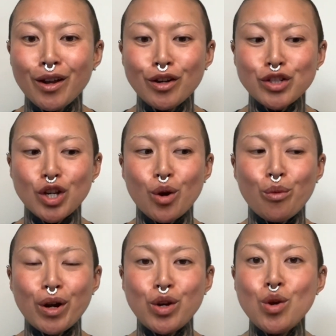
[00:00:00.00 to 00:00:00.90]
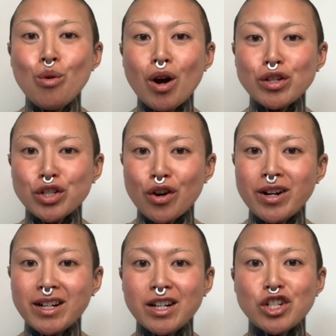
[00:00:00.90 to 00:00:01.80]
So when you are
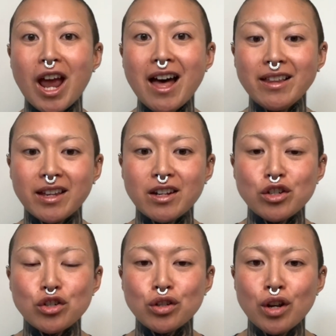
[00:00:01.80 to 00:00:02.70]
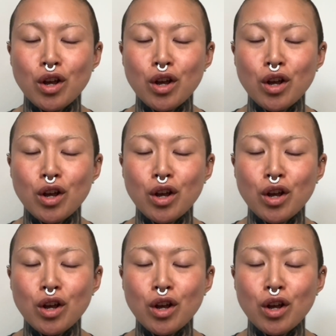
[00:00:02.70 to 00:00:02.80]
starting to challenge